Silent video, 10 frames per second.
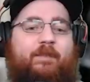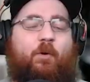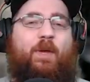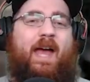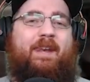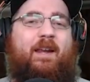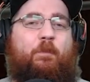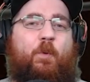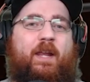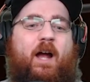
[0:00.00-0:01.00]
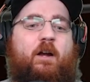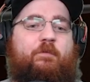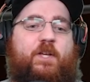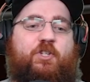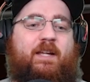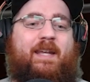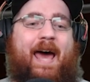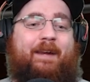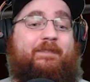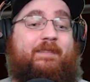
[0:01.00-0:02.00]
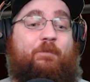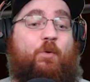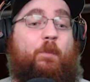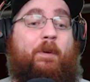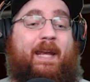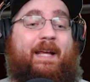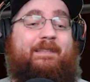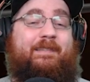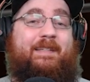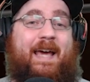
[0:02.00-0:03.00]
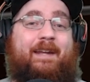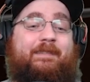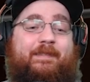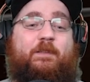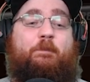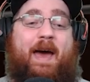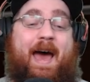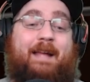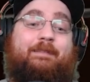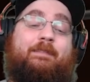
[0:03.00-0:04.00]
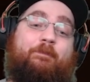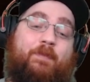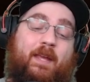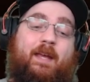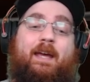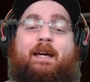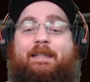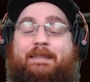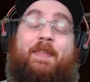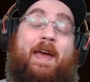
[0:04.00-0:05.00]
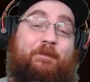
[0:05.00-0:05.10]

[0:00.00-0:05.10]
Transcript: So we ended up winning our division at nine and seven. We're playing against the ten and six Pats. They have